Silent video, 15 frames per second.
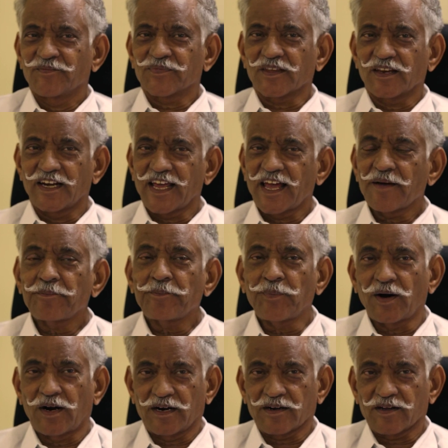lab
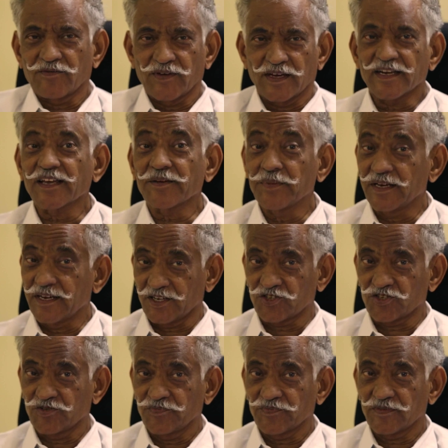part of
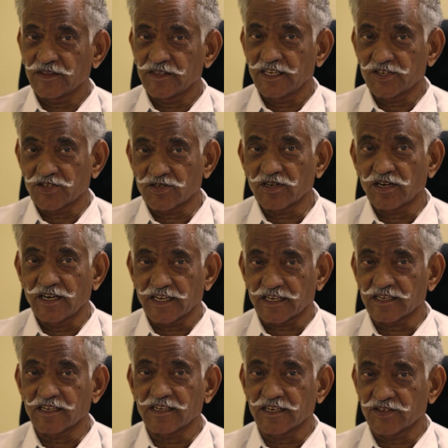NABH, National
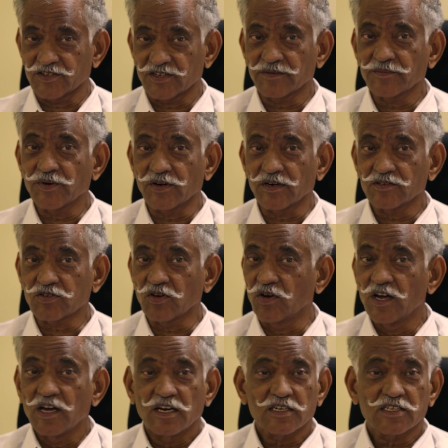Accreditation Board. So
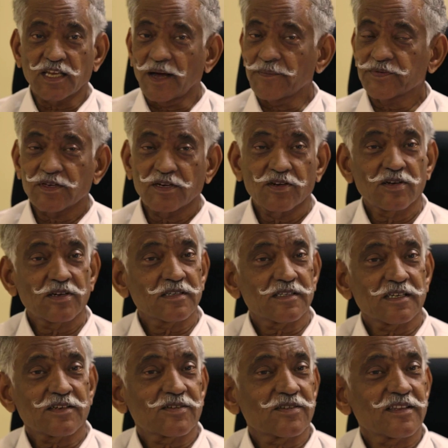it's absolutely
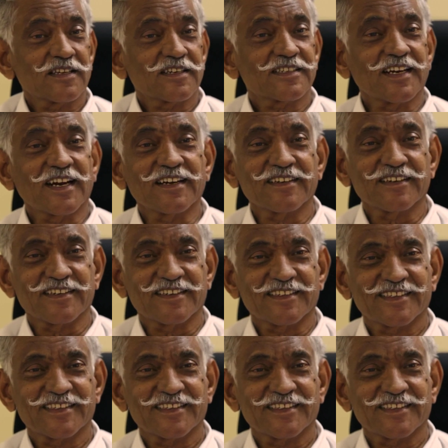set to their standards.